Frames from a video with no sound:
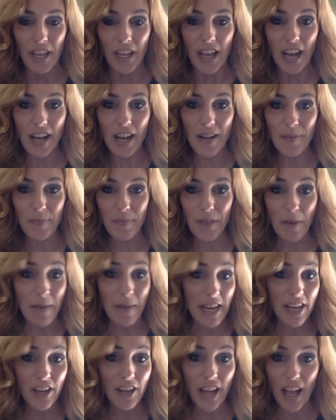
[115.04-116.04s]
I'm
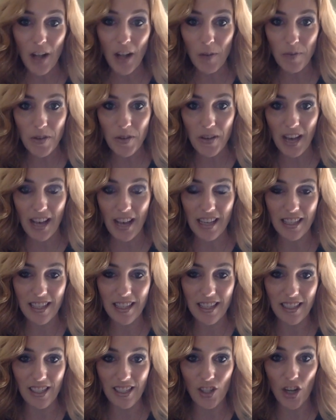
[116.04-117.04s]
here to help you guys
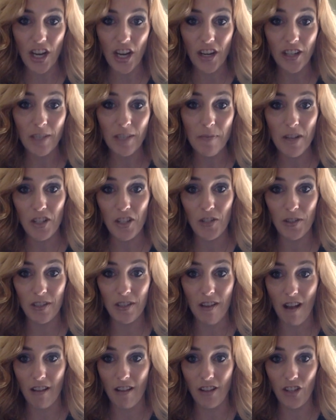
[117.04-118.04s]
share as much
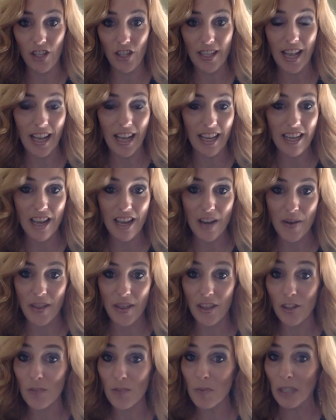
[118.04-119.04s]
knowledge as I know. And
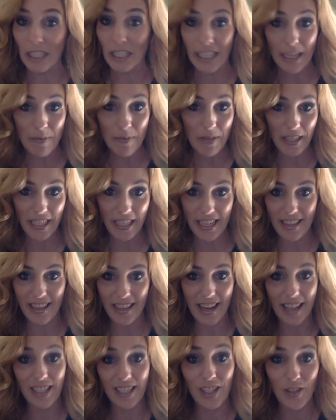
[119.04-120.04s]
there's plenty
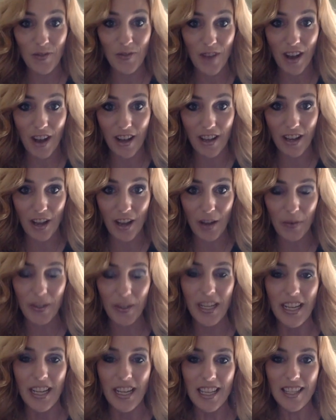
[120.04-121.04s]
that I do not know.
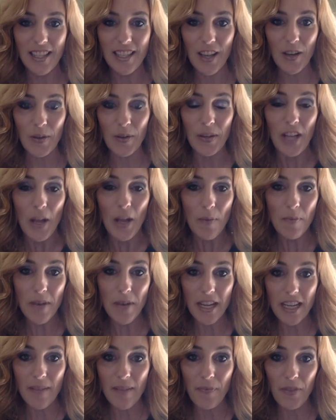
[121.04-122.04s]

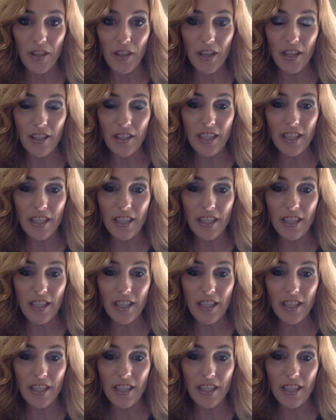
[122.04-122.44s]
But the